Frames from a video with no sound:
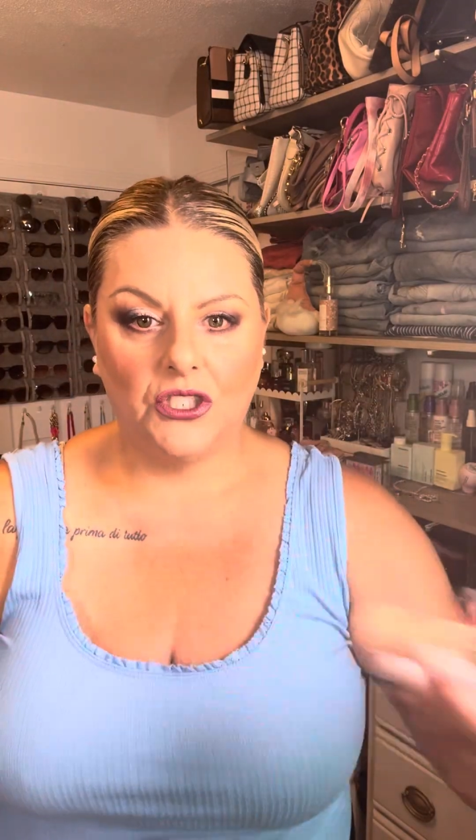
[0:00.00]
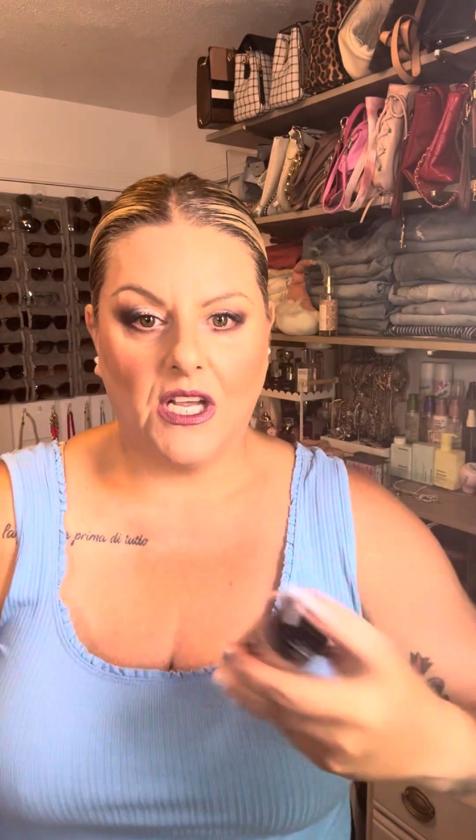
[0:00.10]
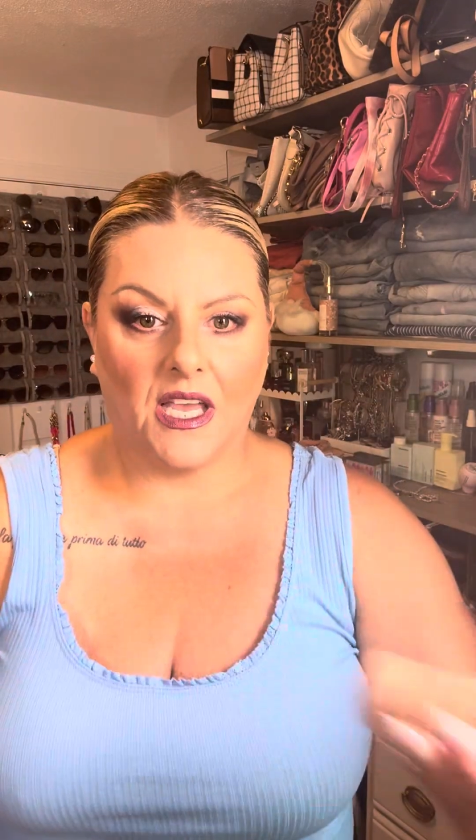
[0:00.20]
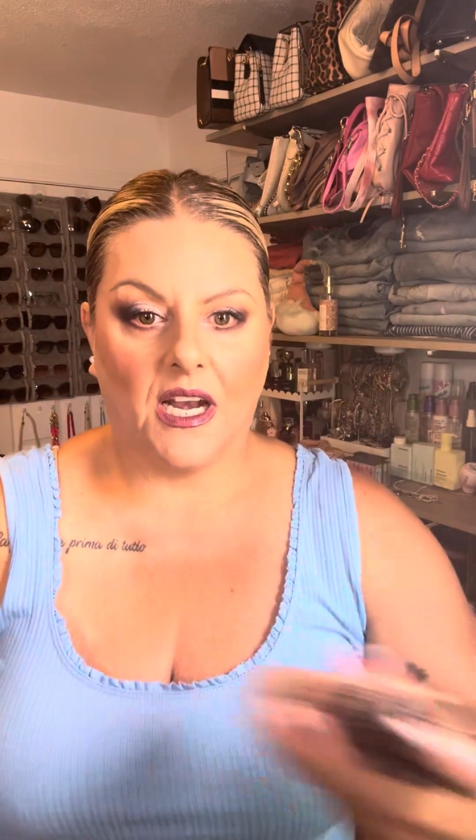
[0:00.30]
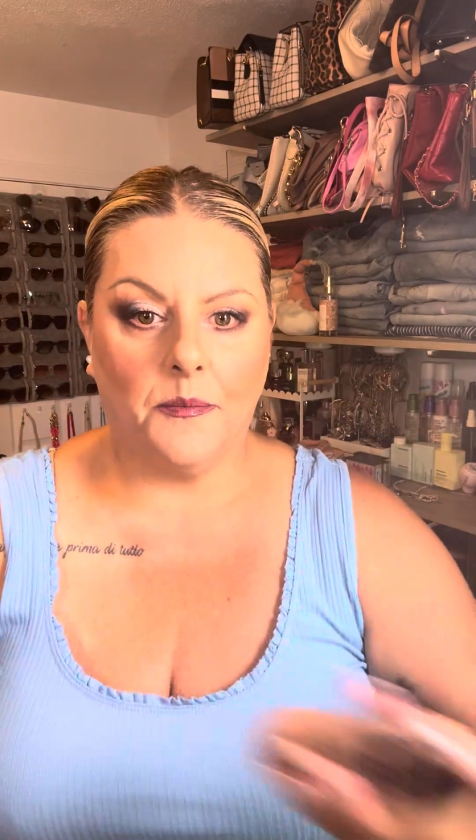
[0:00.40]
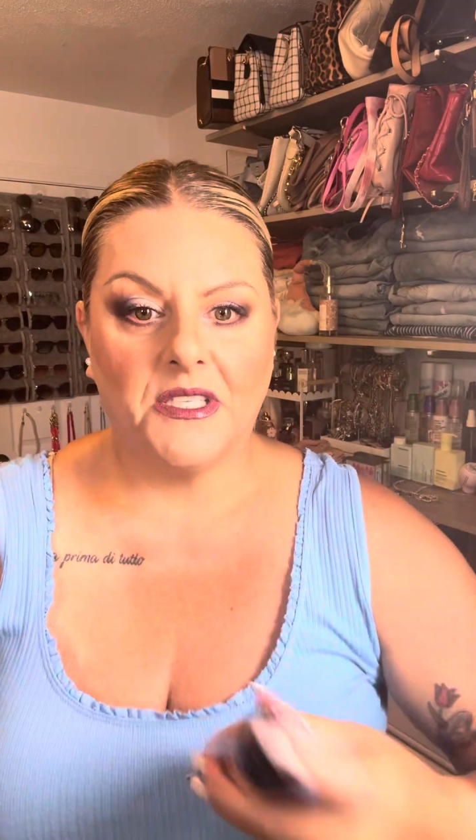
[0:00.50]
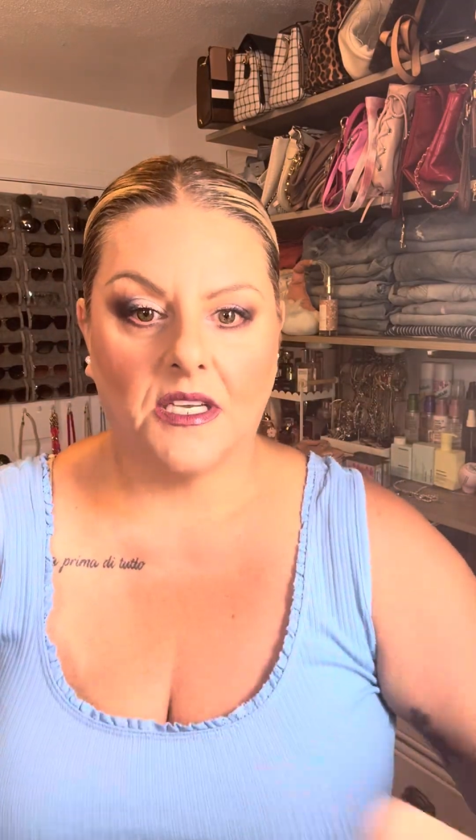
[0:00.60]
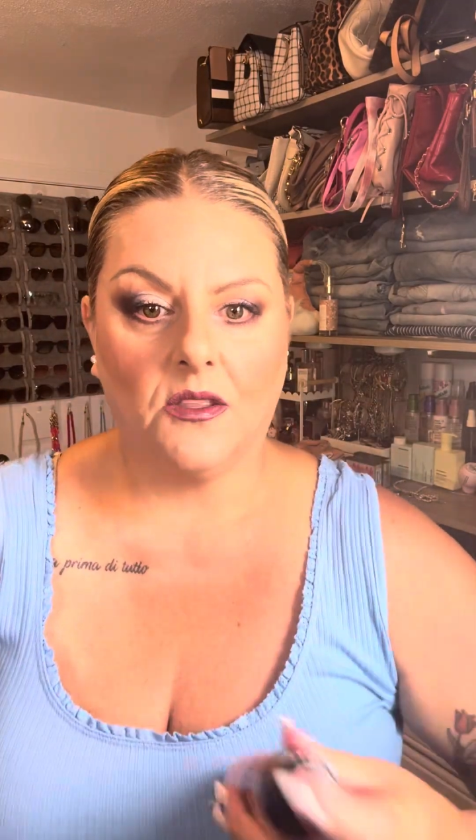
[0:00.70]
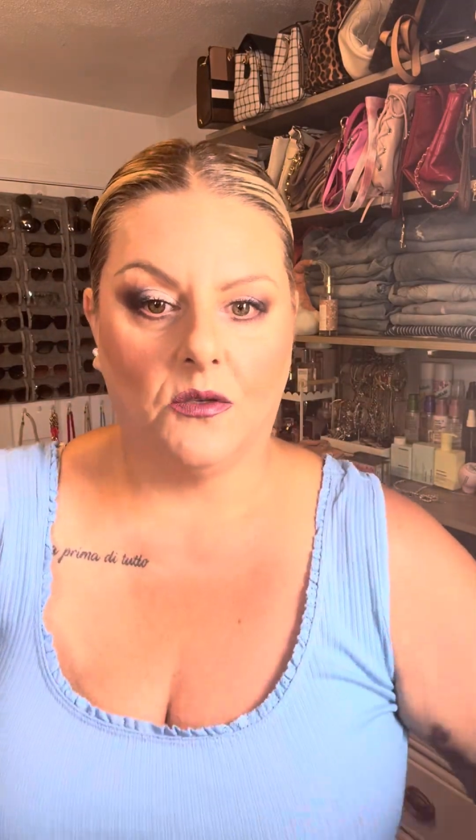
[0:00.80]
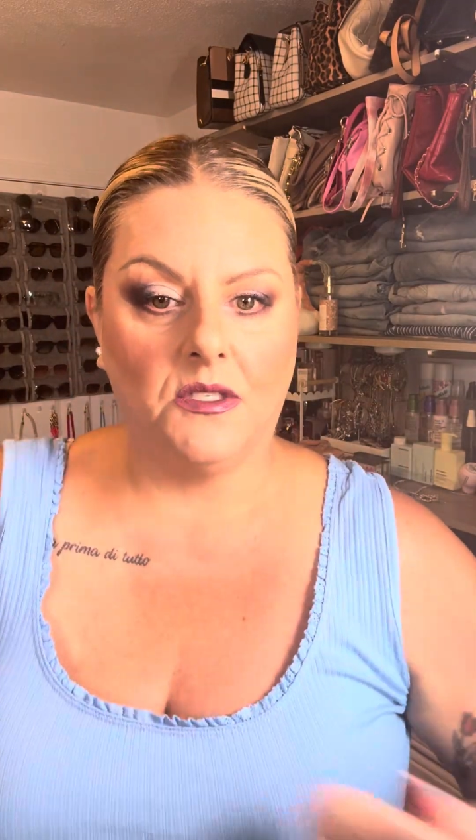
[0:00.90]
Shake it up. It's
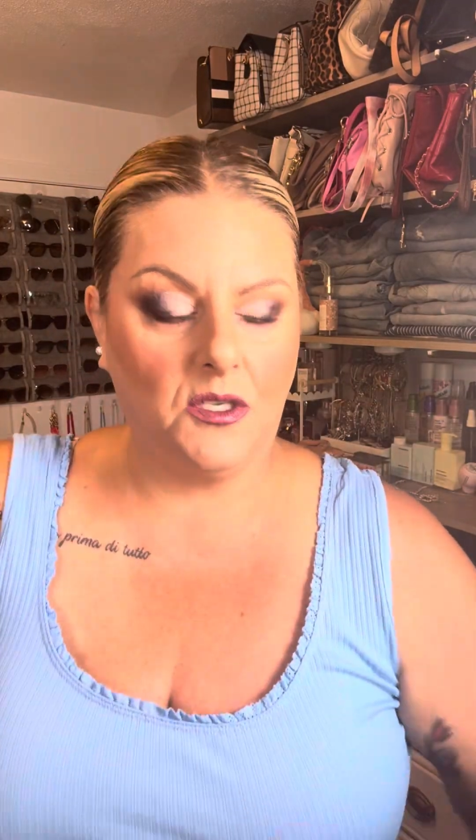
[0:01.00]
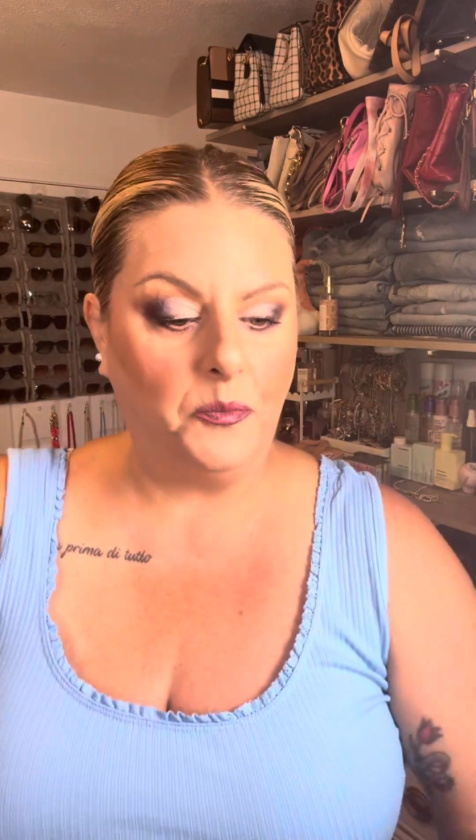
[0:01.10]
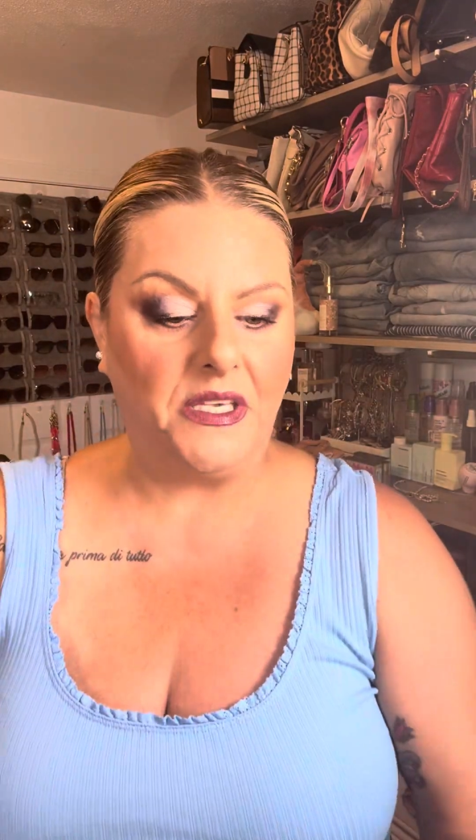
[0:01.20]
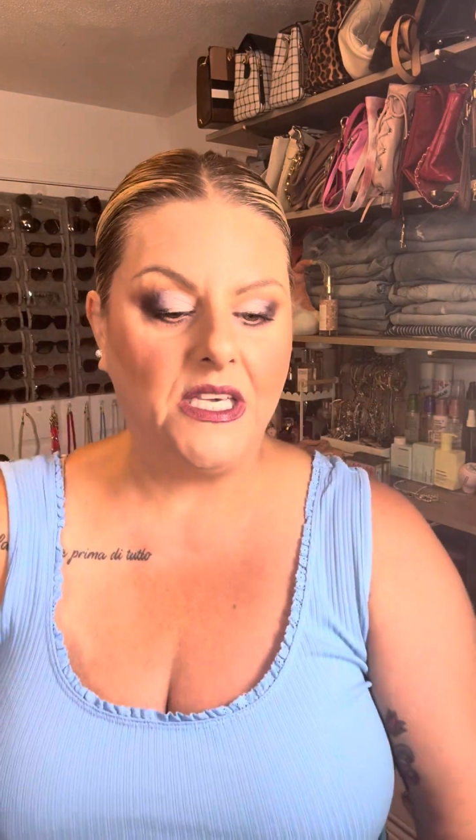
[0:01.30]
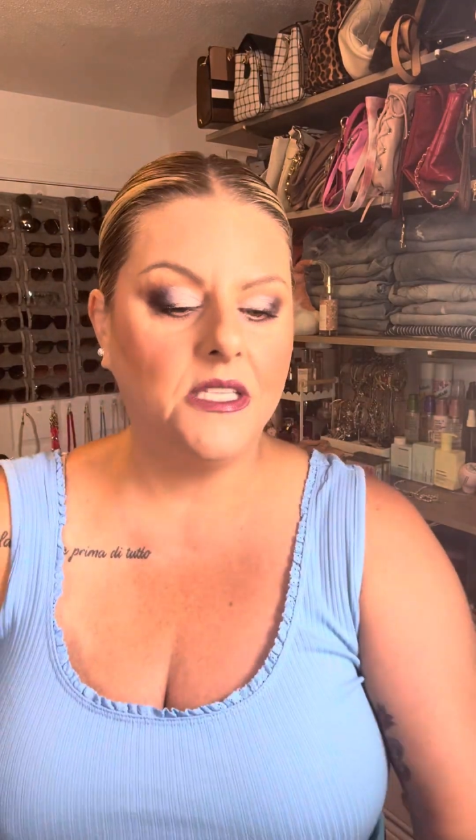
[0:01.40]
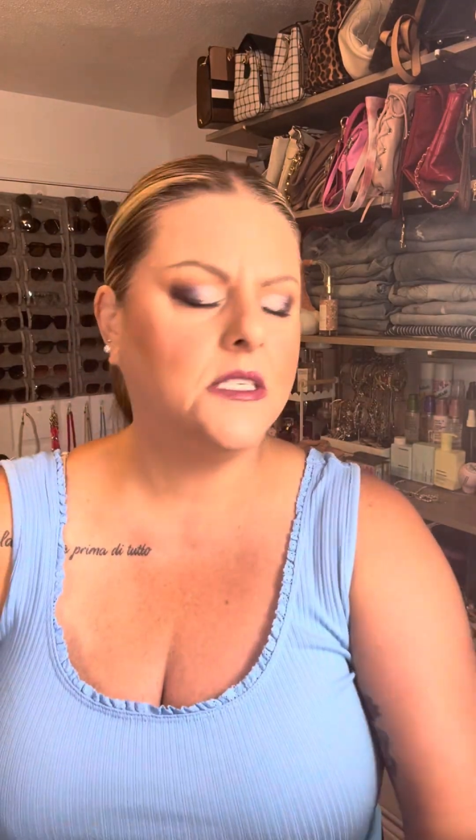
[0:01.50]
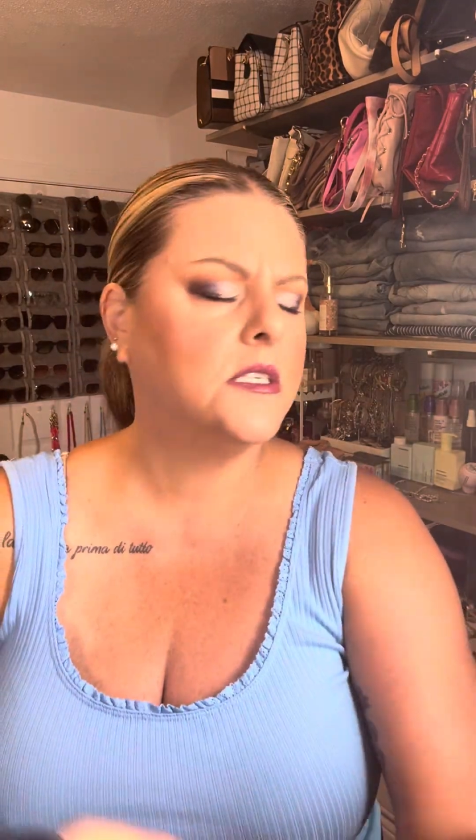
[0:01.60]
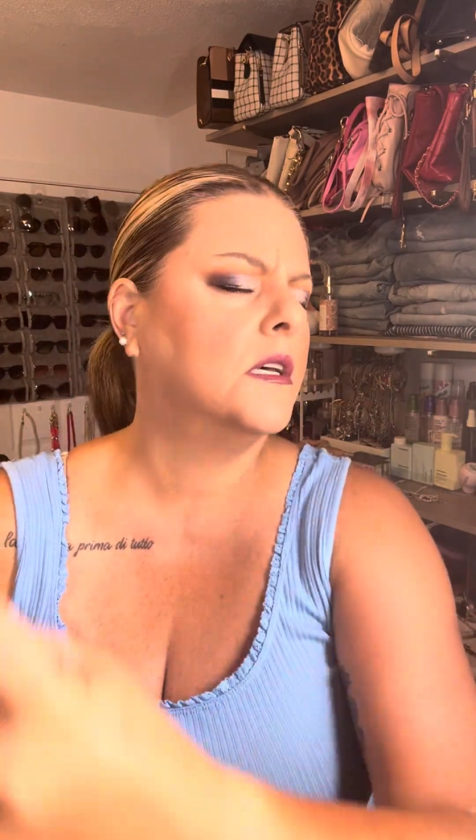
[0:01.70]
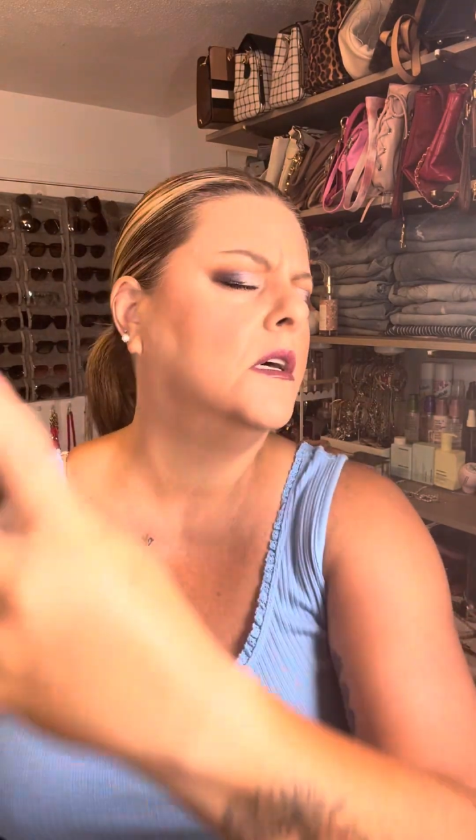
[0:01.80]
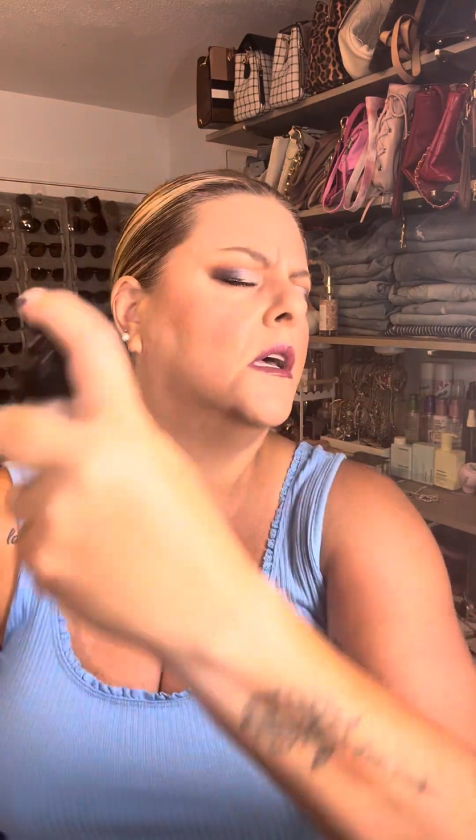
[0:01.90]
got those little beads,